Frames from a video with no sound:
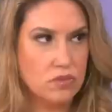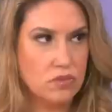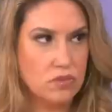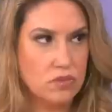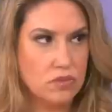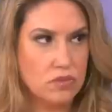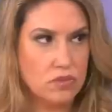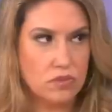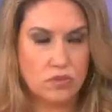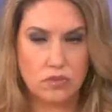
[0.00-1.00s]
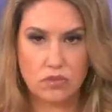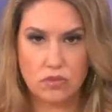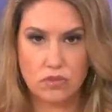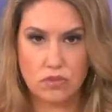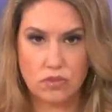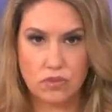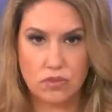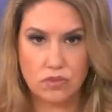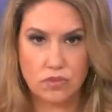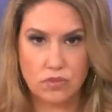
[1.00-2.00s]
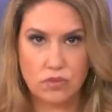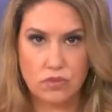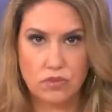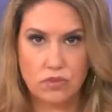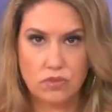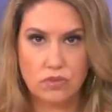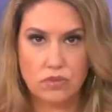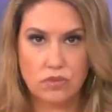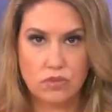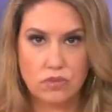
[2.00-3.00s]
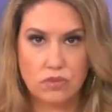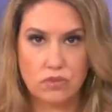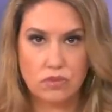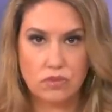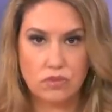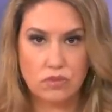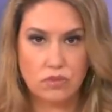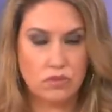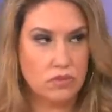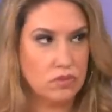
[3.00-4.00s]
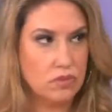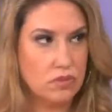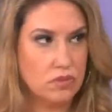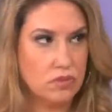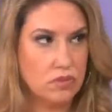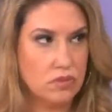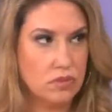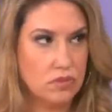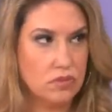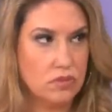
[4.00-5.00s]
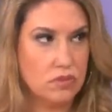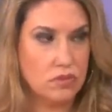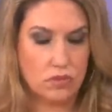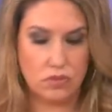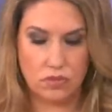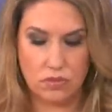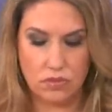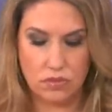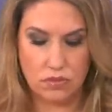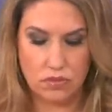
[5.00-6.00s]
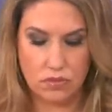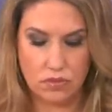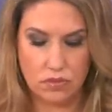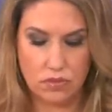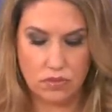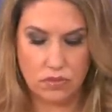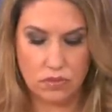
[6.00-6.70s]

No words are spoken by the person on screen.